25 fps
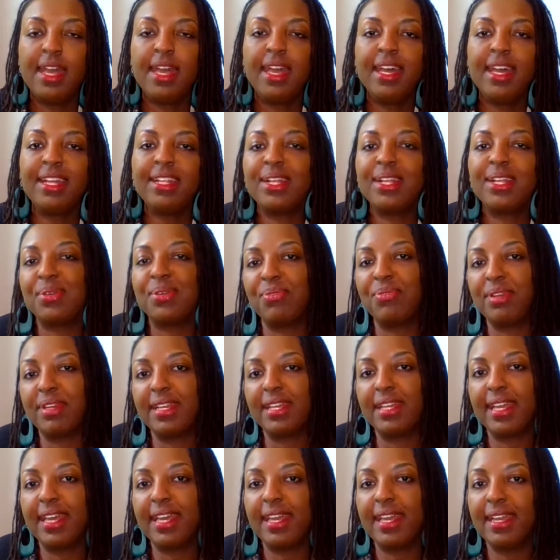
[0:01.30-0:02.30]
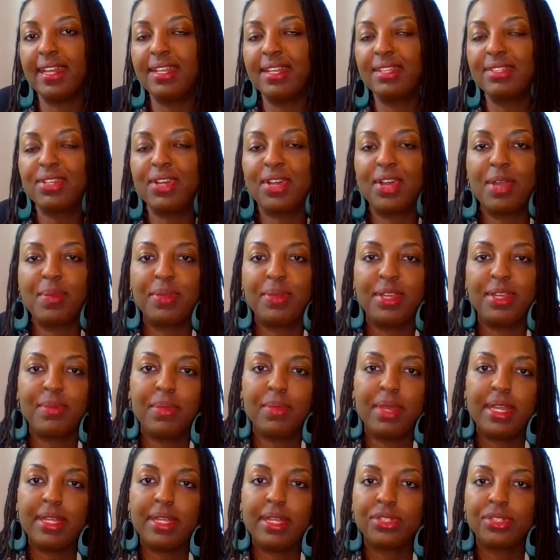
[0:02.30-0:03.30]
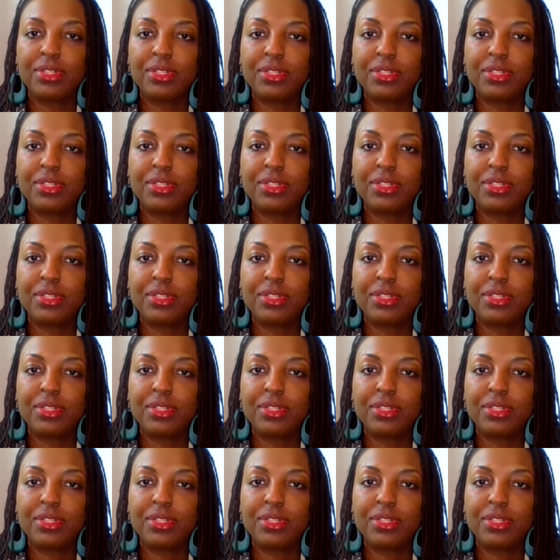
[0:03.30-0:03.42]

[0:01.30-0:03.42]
Hello, Renegade. It's Harmony Major,